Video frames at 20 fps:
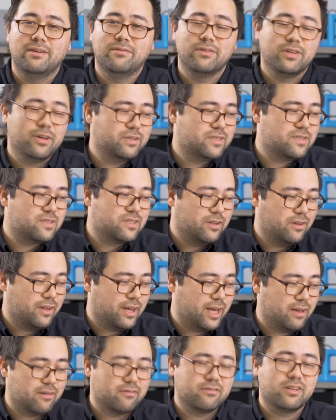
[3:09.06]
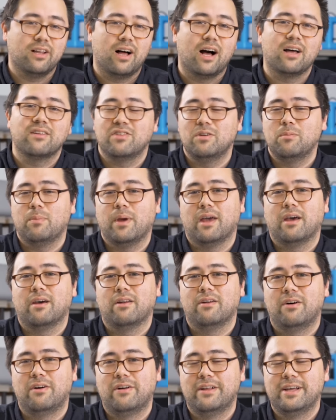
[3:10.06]
Even though it's still a glossy
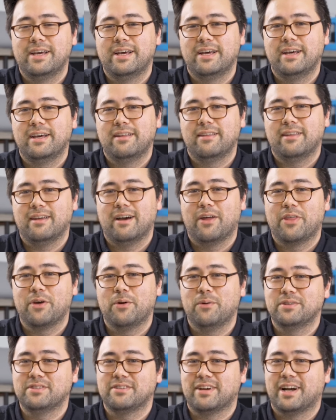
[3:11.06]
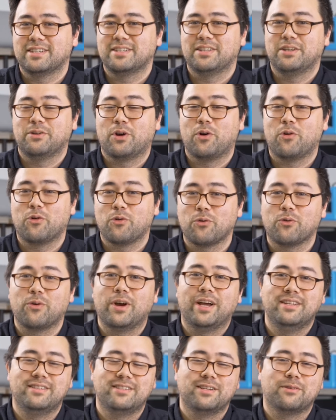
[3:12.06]
panel, the other ones are actually
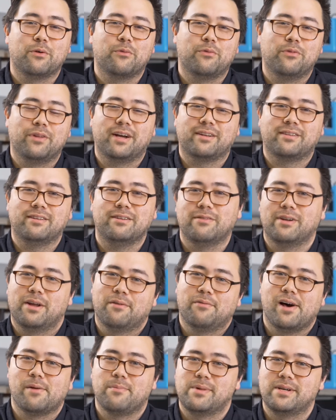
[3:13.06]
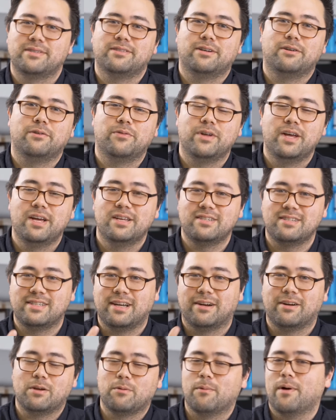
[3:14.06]
crazy reflective, and I found myself
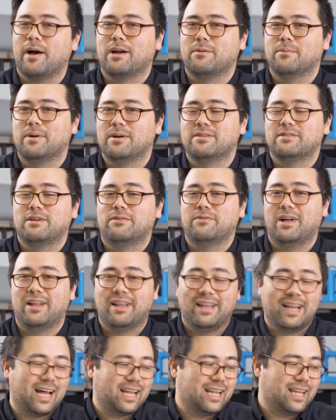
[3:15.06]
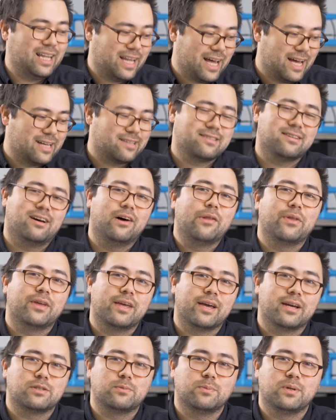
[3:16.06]
staring back at myself a lot less on the
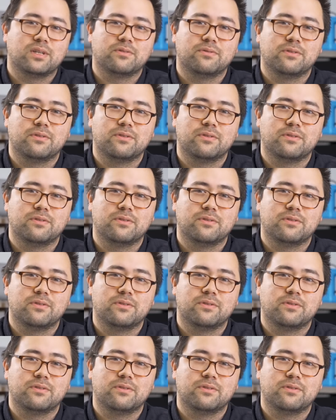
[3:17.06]
XPS